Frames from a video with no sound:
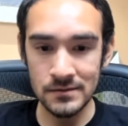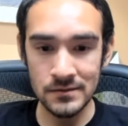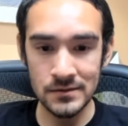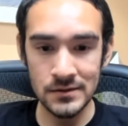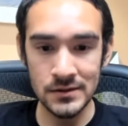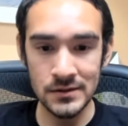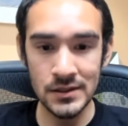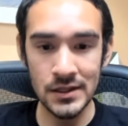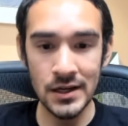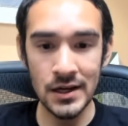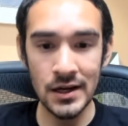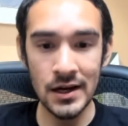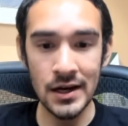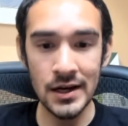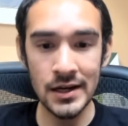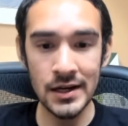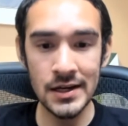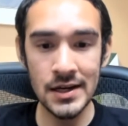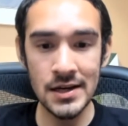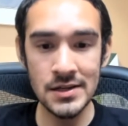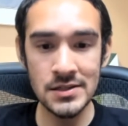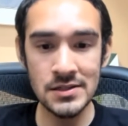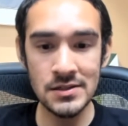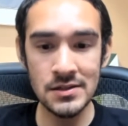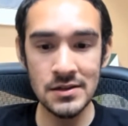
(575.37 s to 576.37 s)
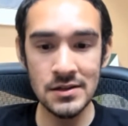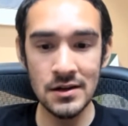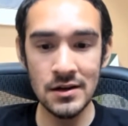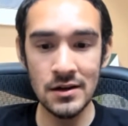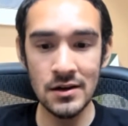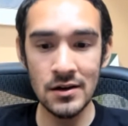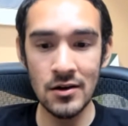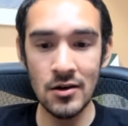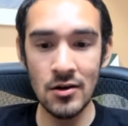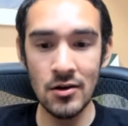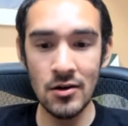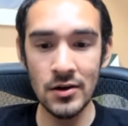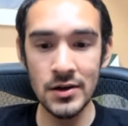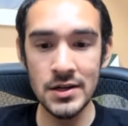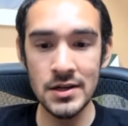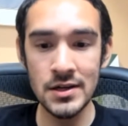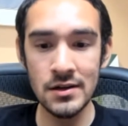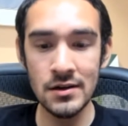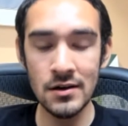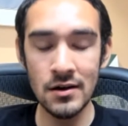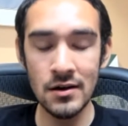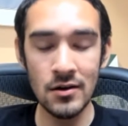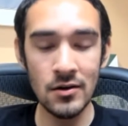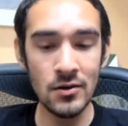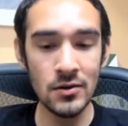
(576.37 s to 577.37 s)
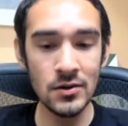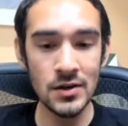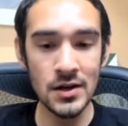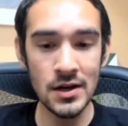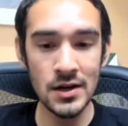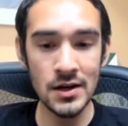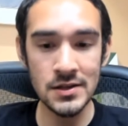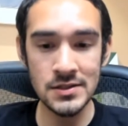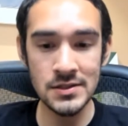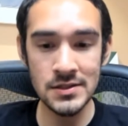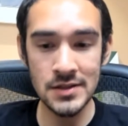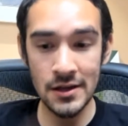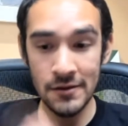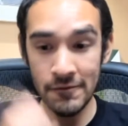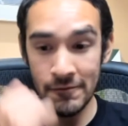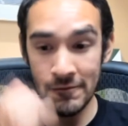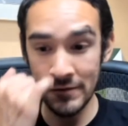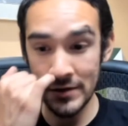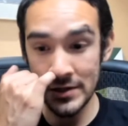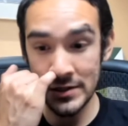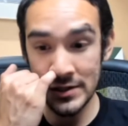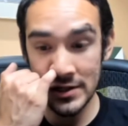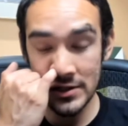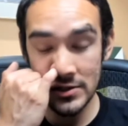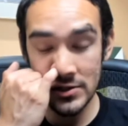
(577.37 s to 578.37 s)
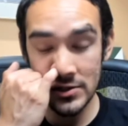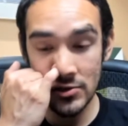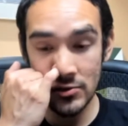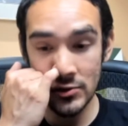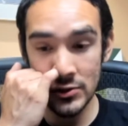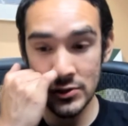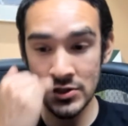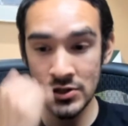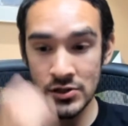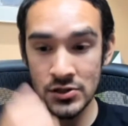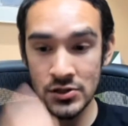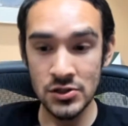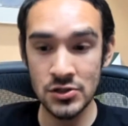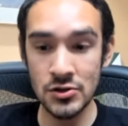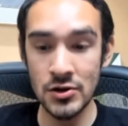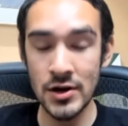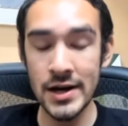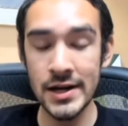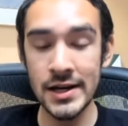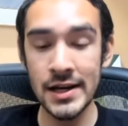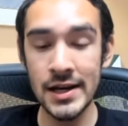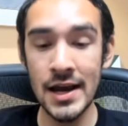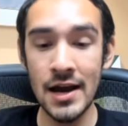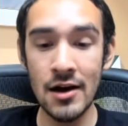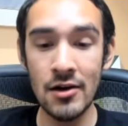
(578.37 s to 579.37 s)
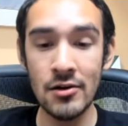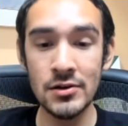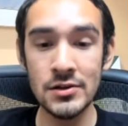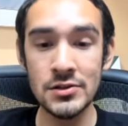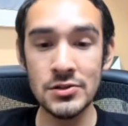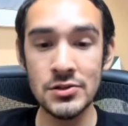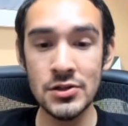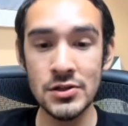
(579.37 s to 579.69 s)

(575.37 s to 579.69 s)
Yeah, I guess all Seth Freeze can do is just strike out.